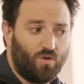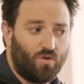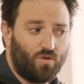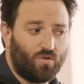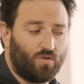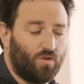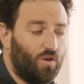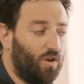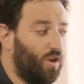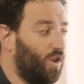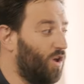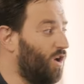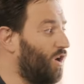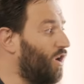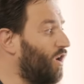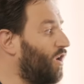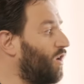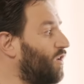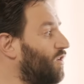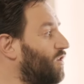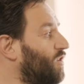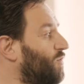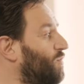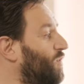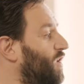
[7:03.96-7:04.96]
To
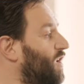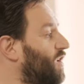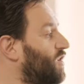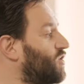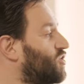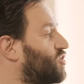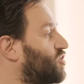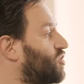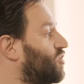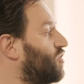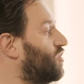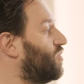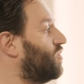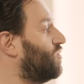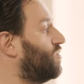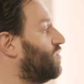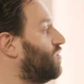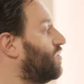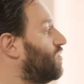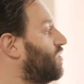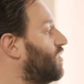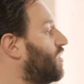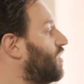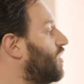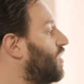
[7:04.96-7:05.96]
learn to be a Jew,
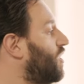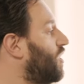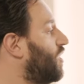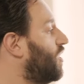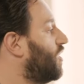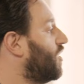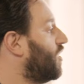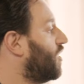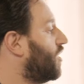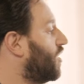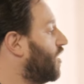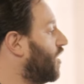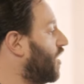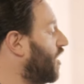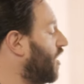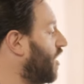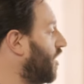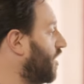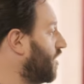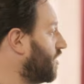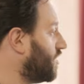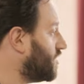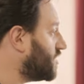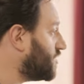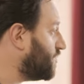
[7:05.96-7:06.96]

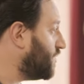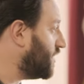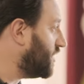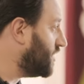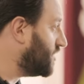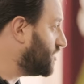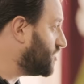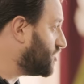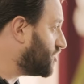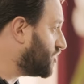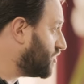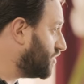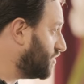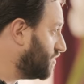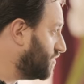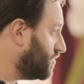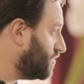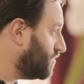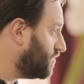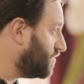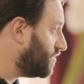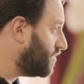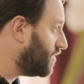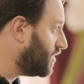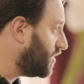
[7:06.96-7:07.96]
learn to be a Jew,
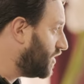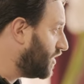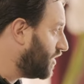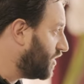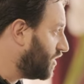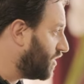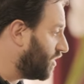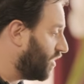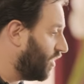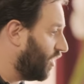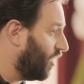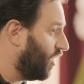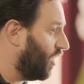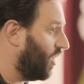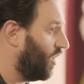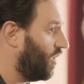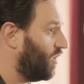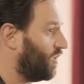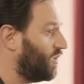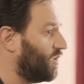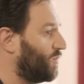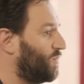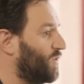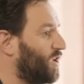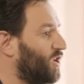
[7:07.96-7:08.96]

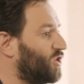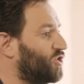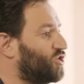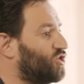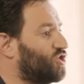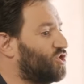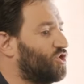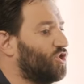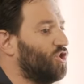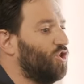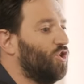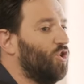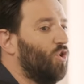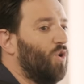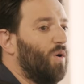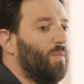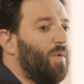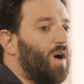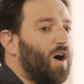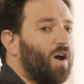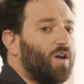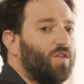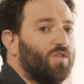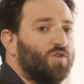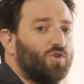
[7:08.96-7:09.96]
learn to be a Jew
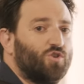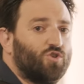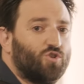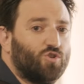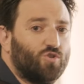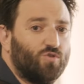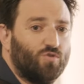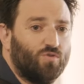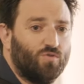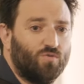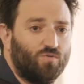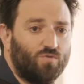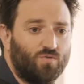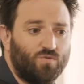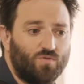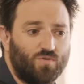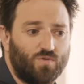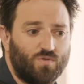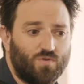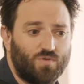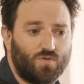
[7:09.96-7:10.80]
among the Jews.